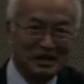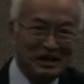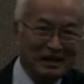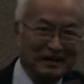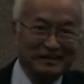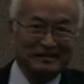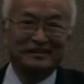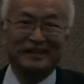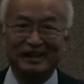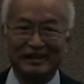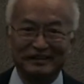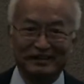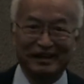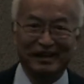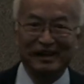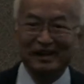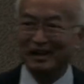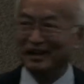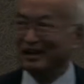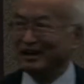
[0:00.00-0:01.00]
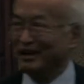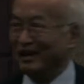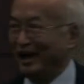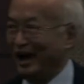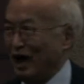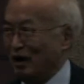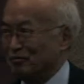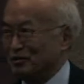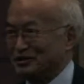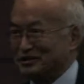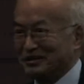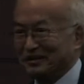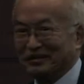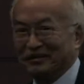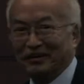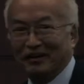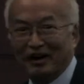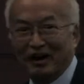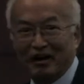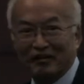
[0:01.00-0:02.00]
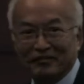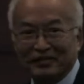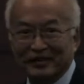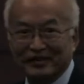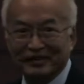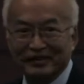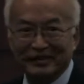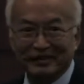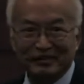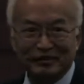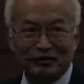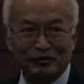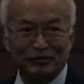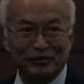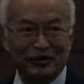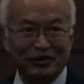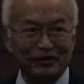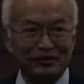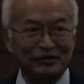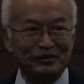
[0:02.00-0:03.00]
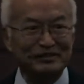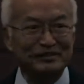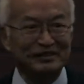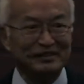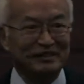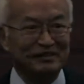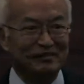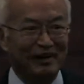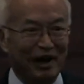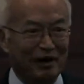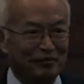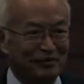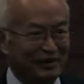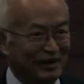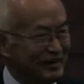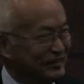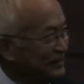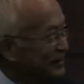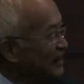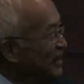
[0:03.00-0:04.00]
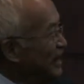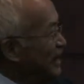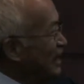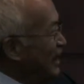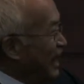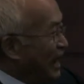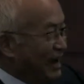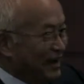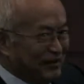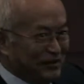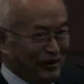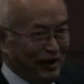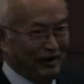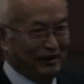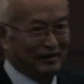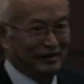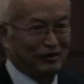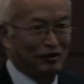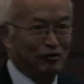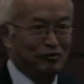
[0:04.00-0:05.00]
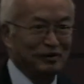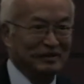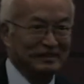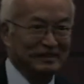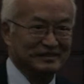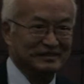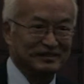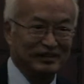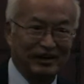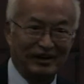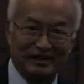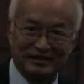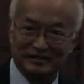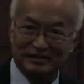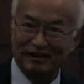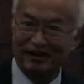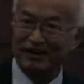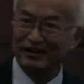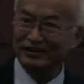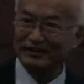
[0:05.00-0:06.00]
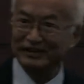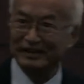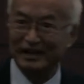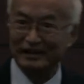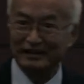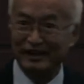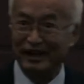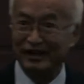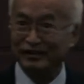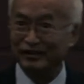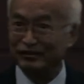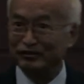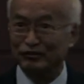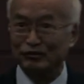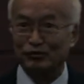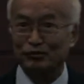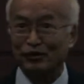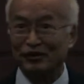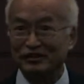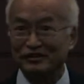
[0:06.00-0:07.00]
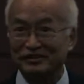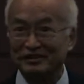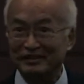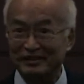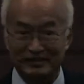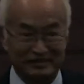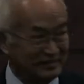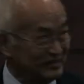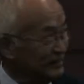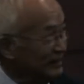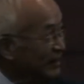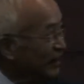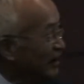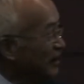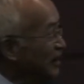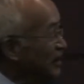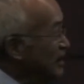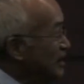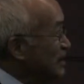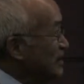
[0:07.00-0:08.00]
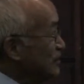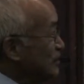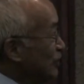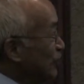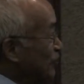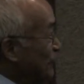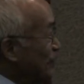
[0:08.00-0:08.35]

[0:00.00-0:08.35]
to take the aperture off, and there's no more Newton evaporation. I try to open the cell as large as I can. There's no more slits in there. So